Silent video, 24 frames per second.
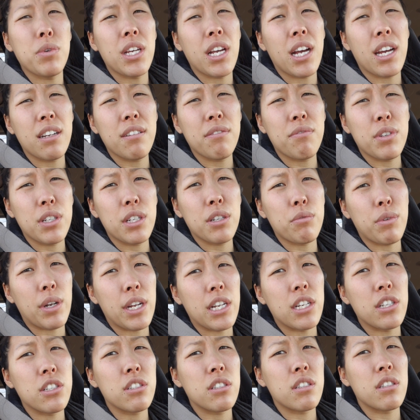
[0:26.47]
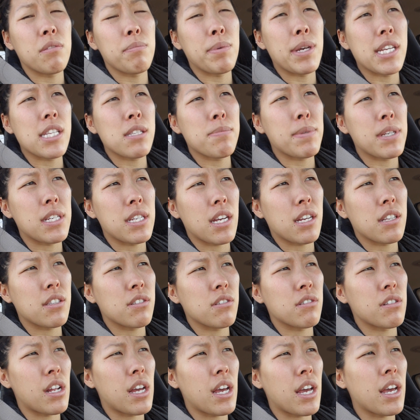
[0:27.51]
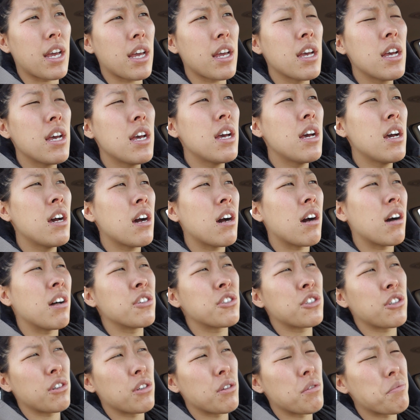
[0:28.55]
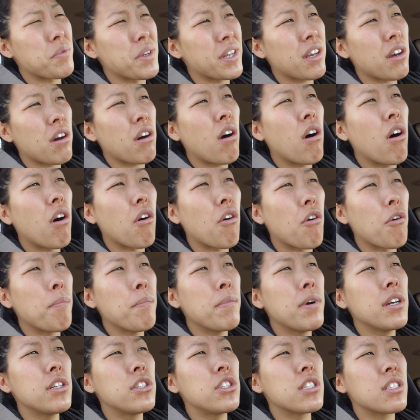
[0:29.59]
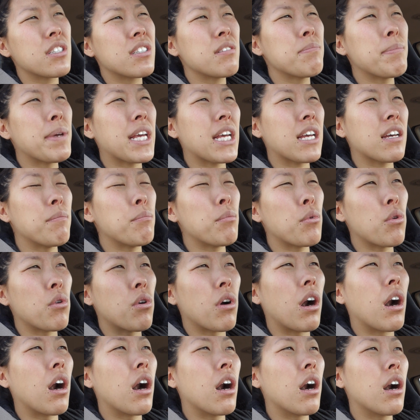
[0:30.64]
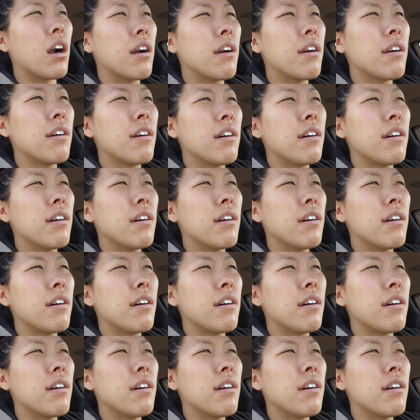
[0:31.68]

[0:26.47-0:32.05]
We kind of rearranged the basement yesterday I'll show you when we get home, just to make it more